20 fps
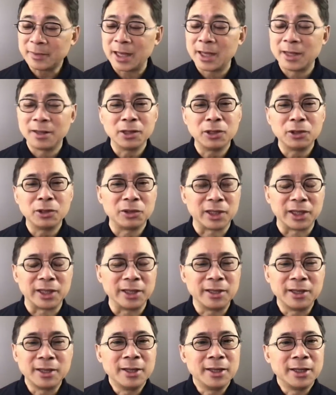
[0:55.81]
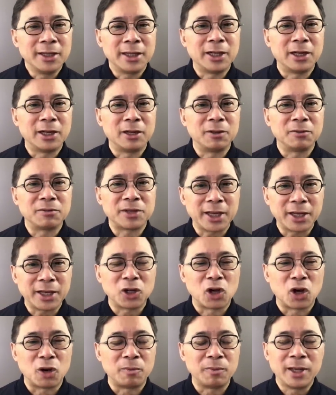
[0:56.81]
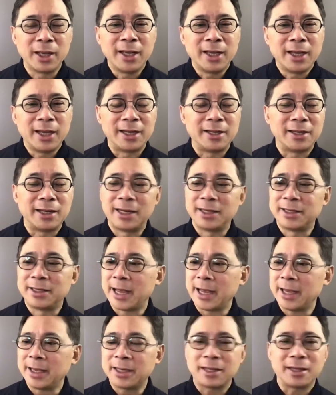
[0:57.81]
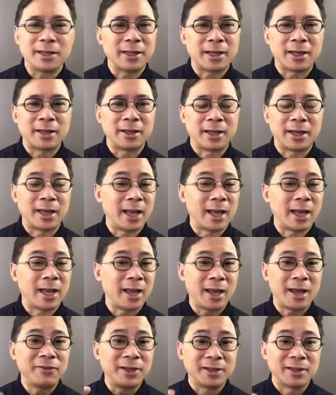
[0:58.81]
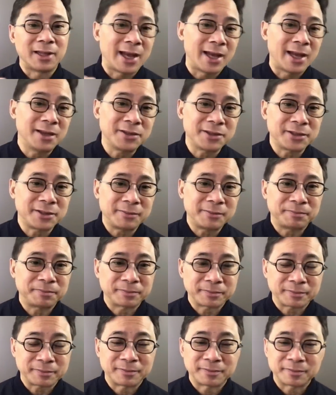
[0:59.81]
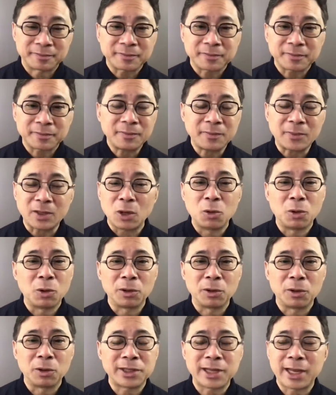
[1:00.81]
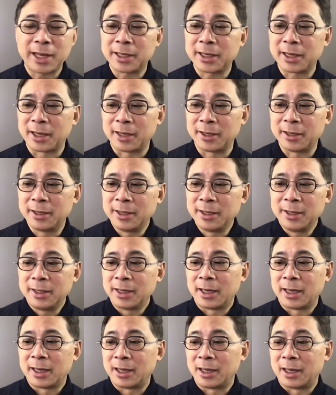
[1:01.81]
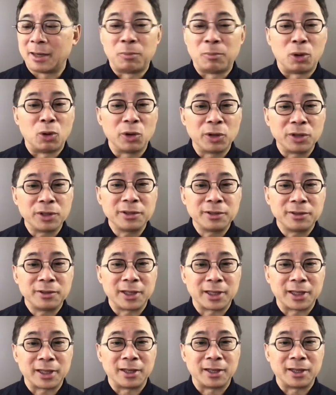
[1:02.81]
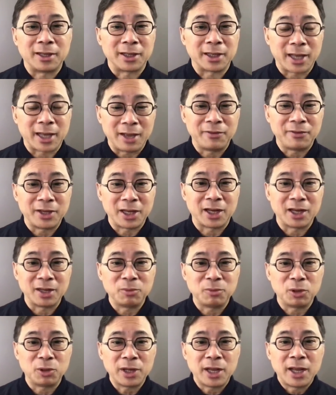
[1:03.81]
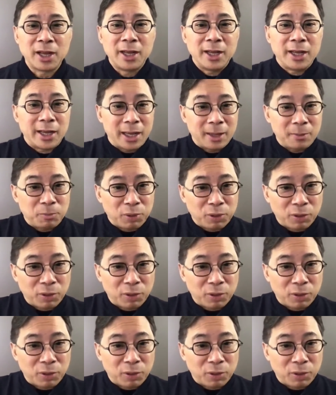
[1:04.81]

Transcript: And literally, you know, take it home and take a heavy glass or take a board, like a heavy cutting board, and